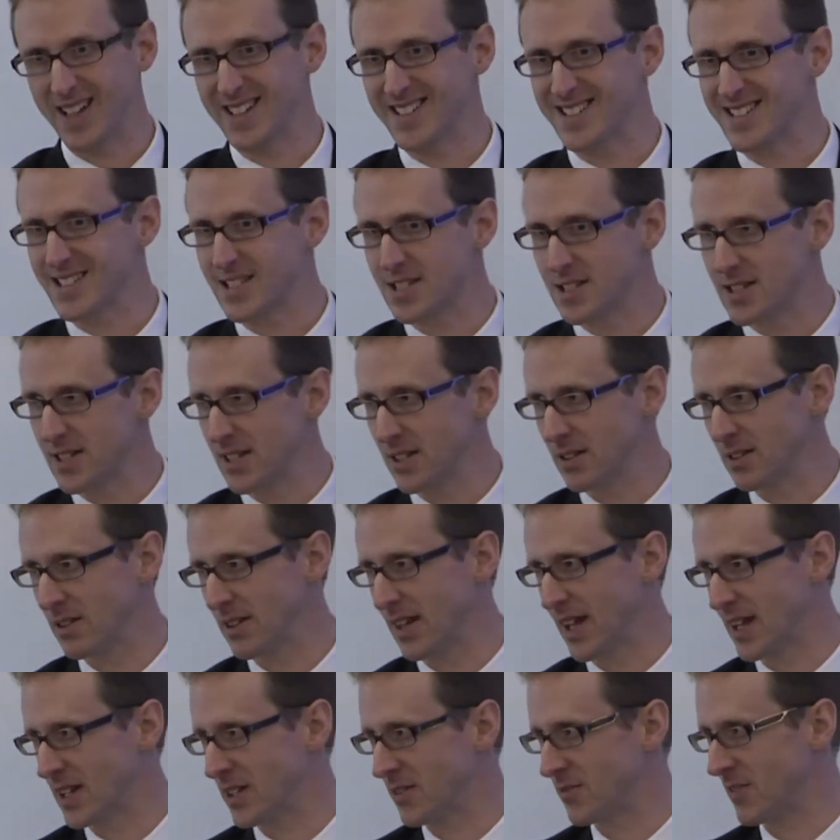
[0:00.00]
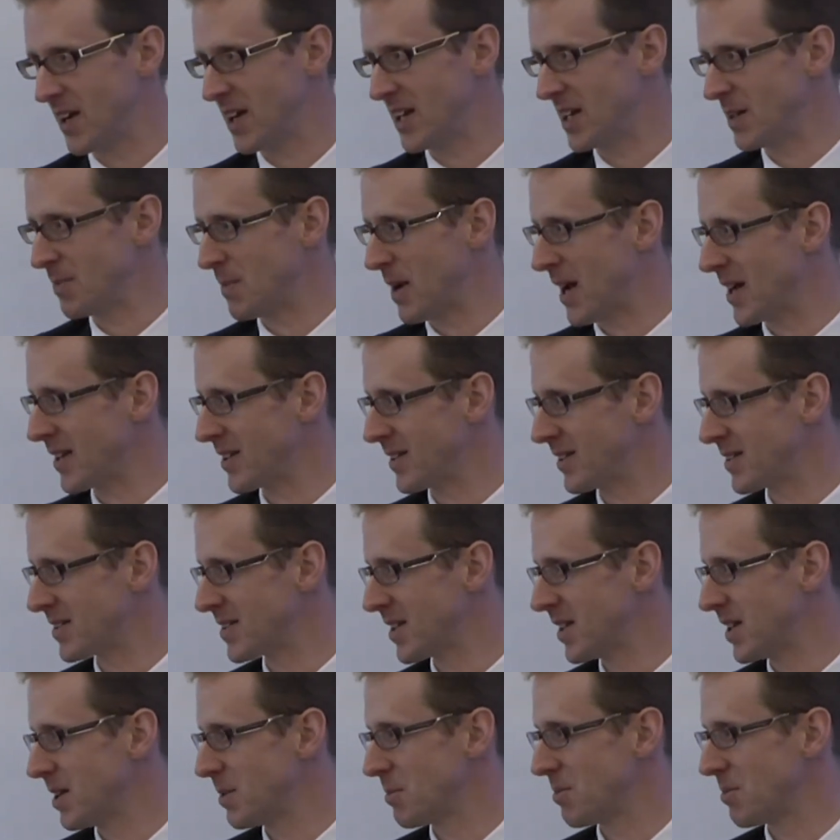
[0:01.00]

and still get a valid patent,